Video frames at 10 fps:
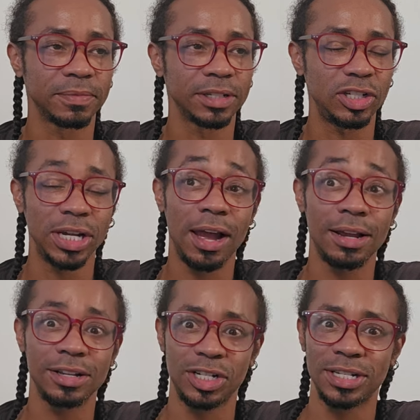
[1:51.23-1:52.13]
She got
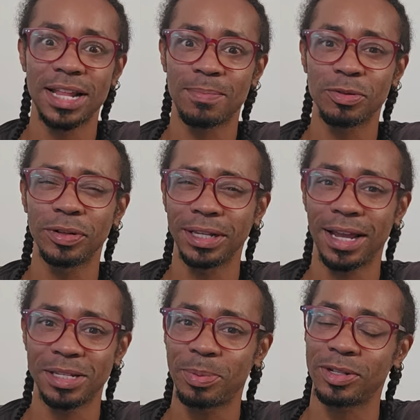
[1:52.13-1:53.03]
a, she snapped a really
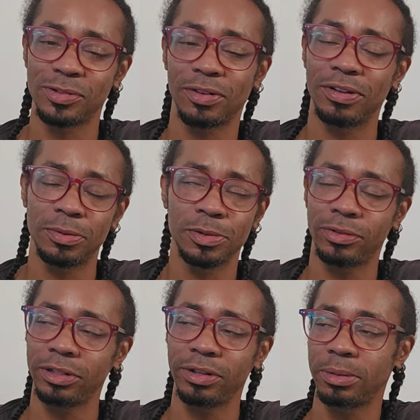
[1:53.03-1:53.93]
nice picture of it. It was
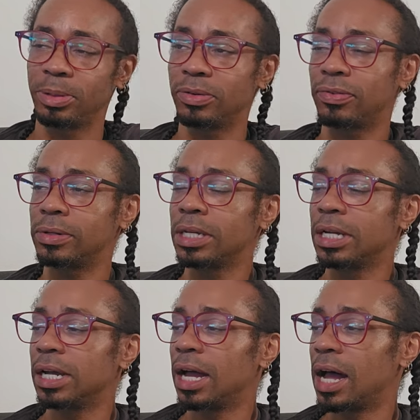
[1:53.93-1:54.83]
really, really beautiful.
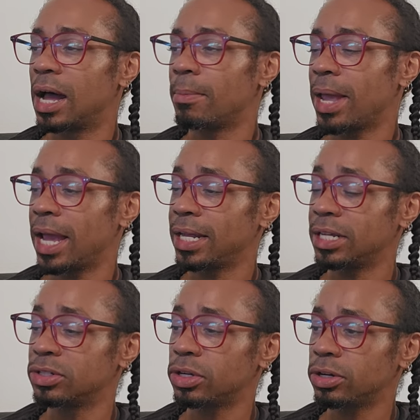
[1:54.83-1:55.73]
Um, and
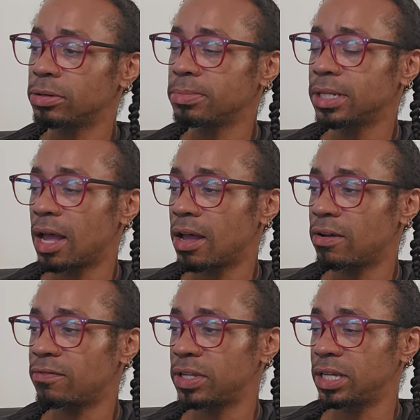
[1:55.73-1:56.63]
in terms
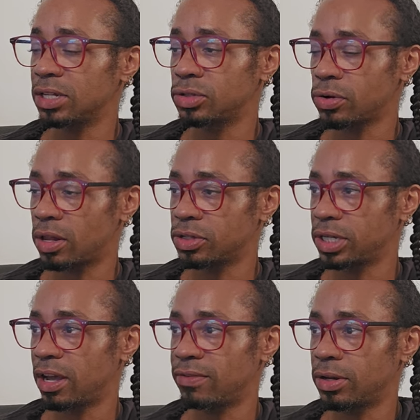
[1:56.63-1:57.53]
of the
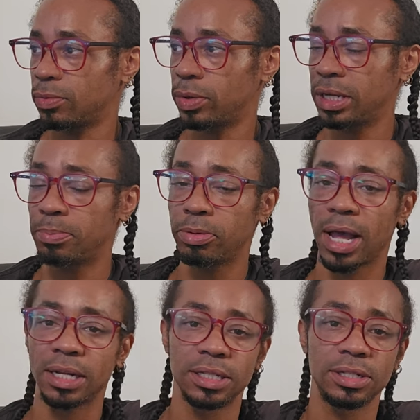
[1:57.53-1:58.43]
astrology of it, we
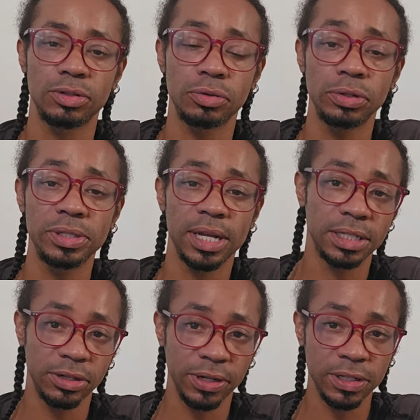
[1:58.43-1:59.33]
practice true
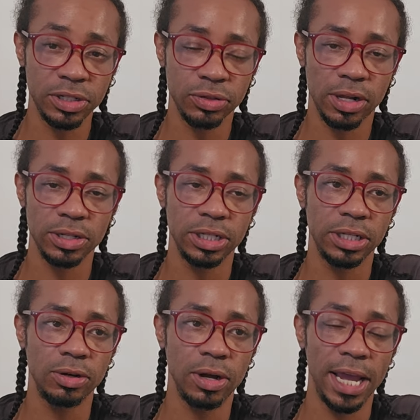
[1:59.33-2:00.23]
sidereal
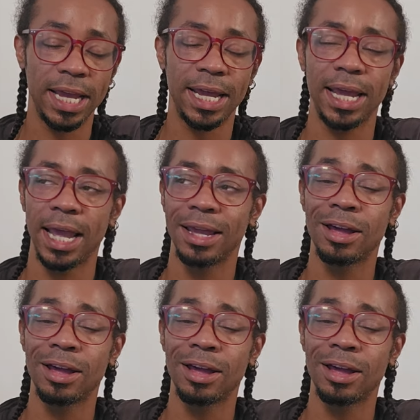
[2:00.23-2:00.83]
astrology, aka